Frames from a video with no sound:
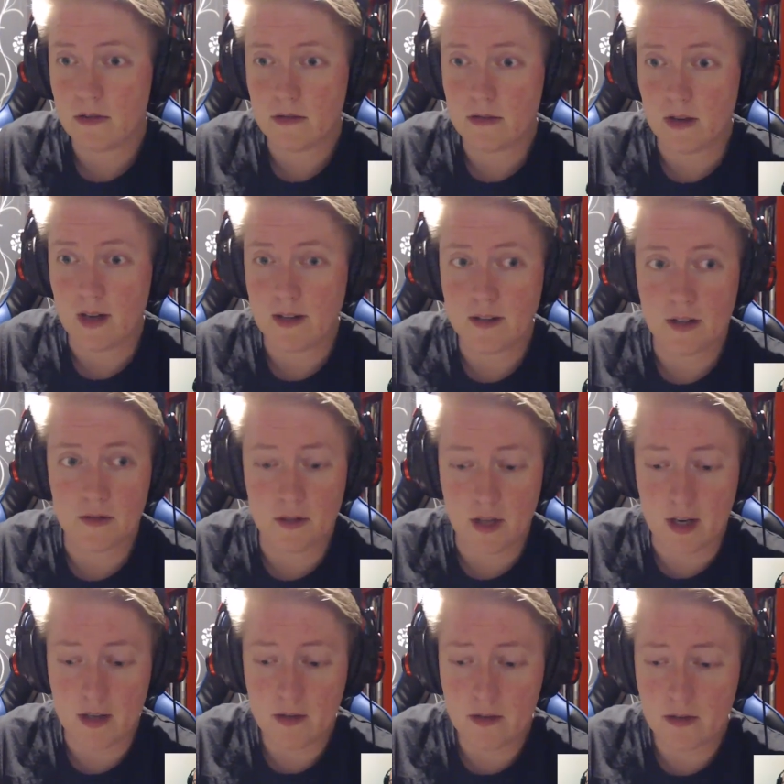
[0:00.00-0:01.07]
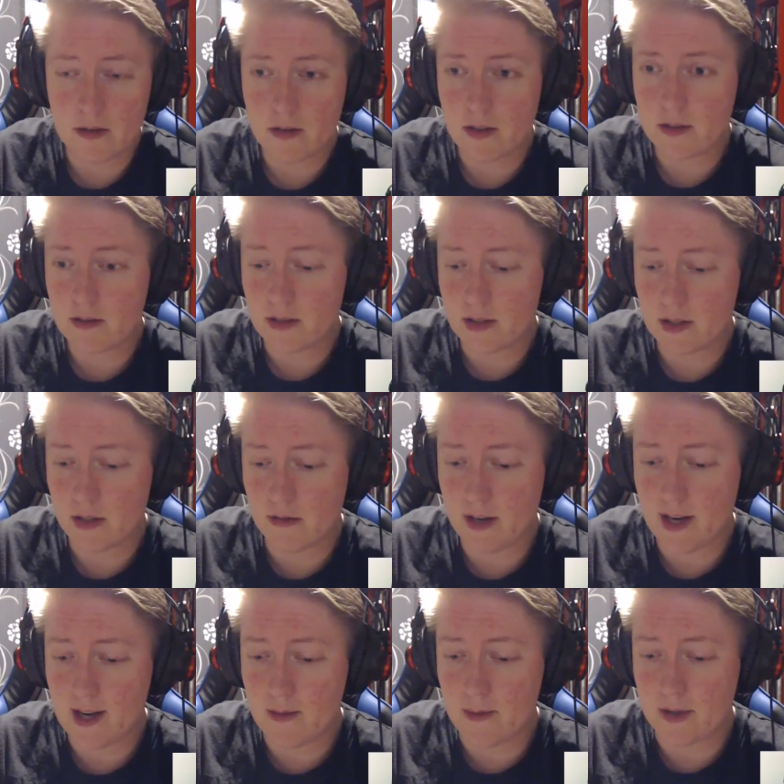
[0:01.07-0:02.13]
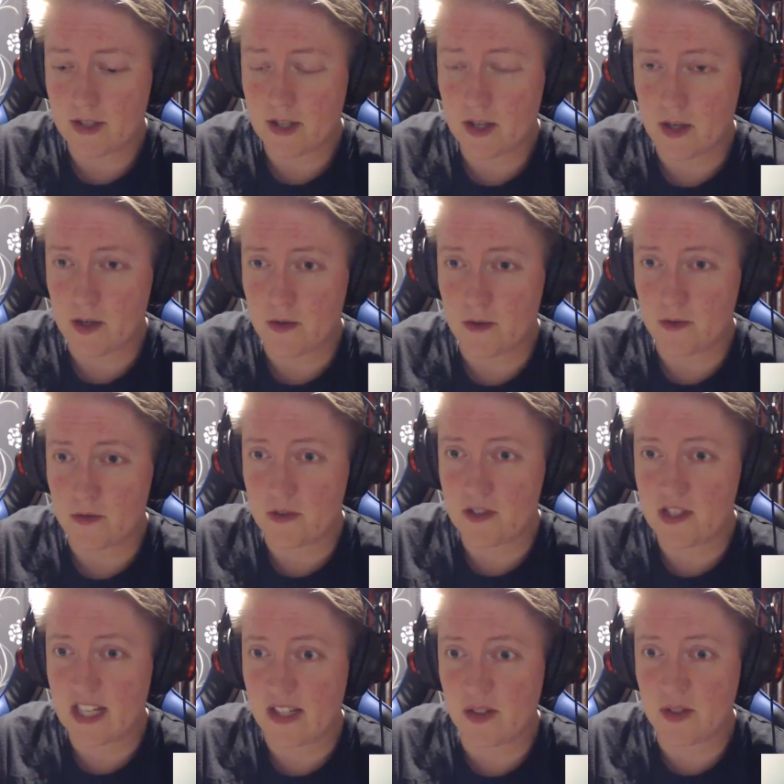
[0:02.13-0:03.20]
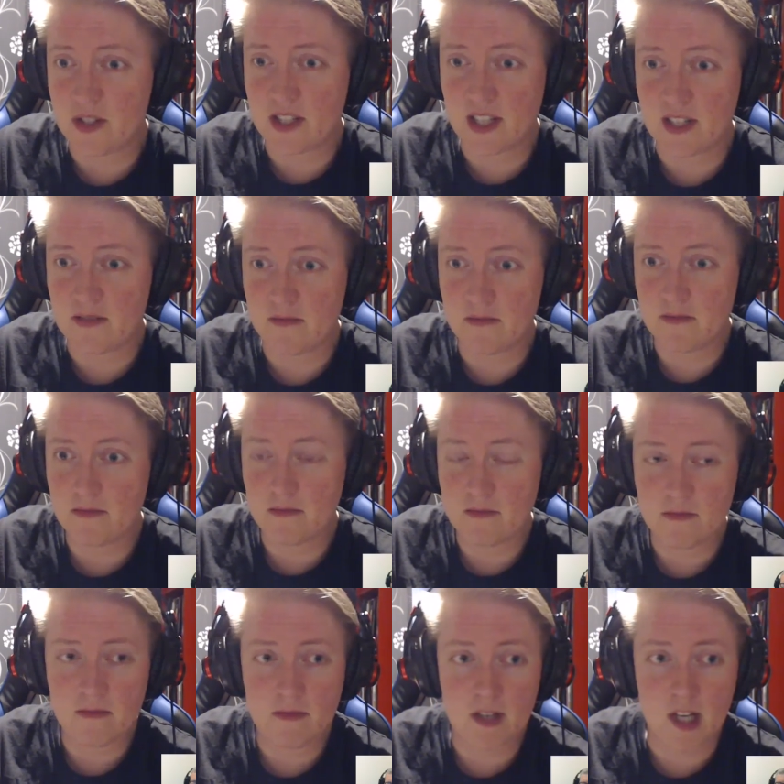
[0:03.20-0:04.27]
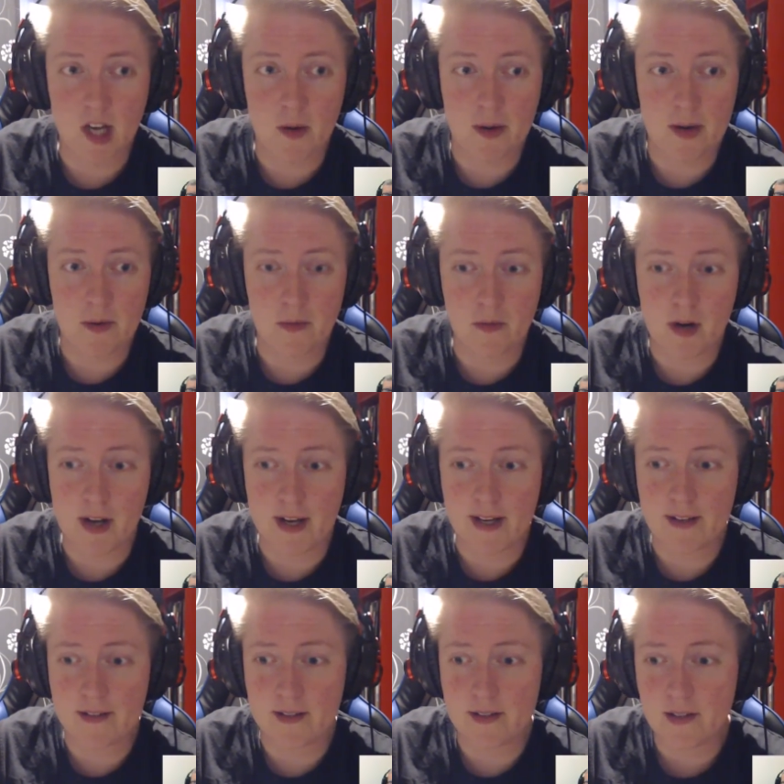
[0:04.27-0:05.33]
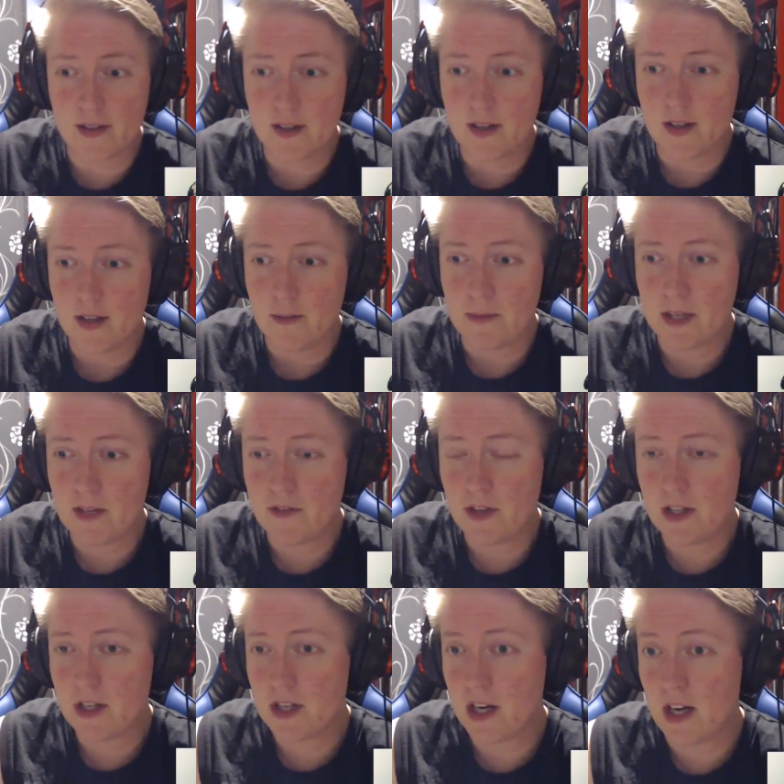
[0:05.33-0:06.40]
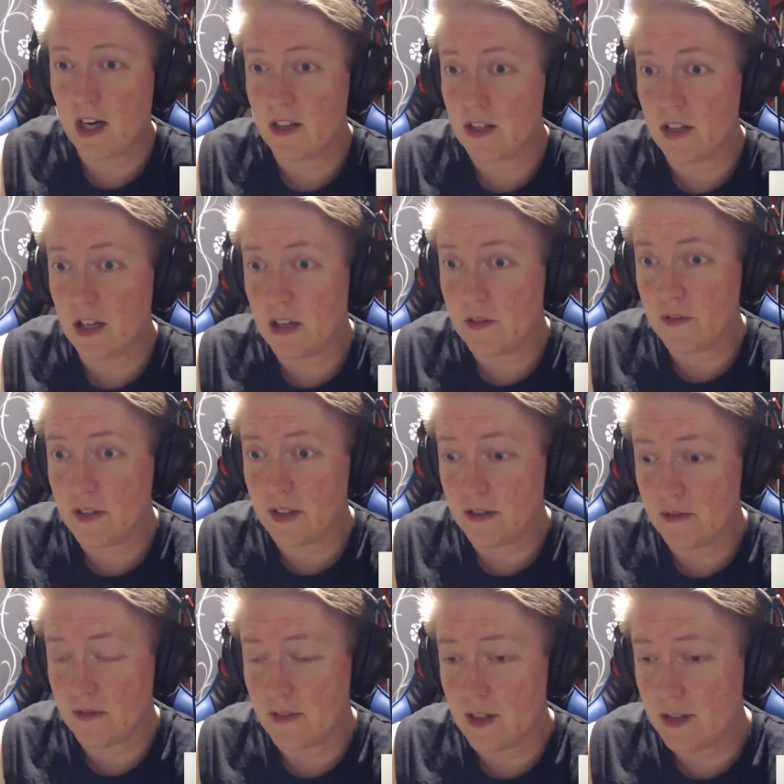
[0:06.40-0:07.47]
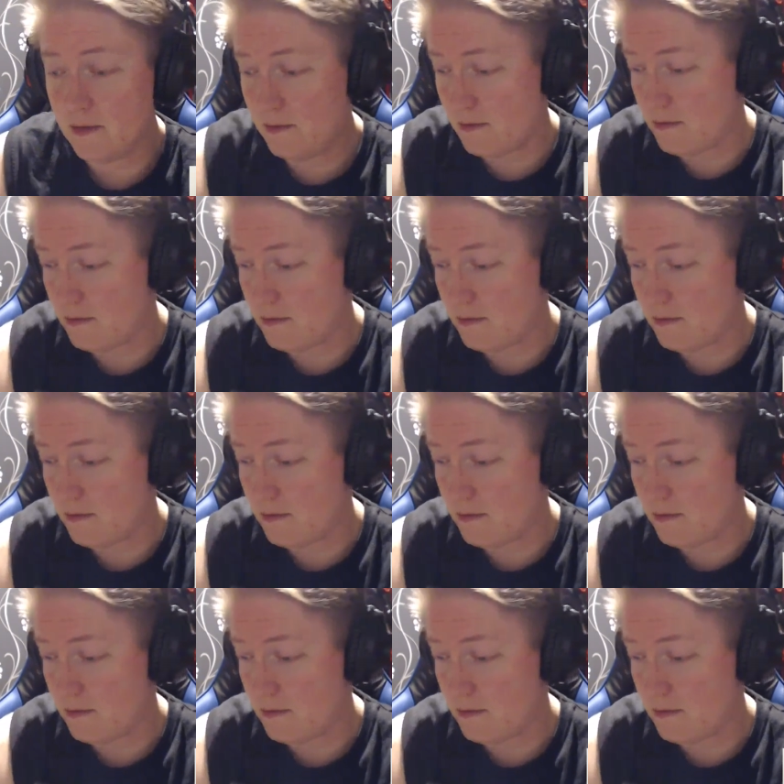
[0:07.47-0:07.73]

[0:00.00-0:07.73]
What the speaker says: I don't know. There's not really anybody who sells it, outright. But if you look hard enough in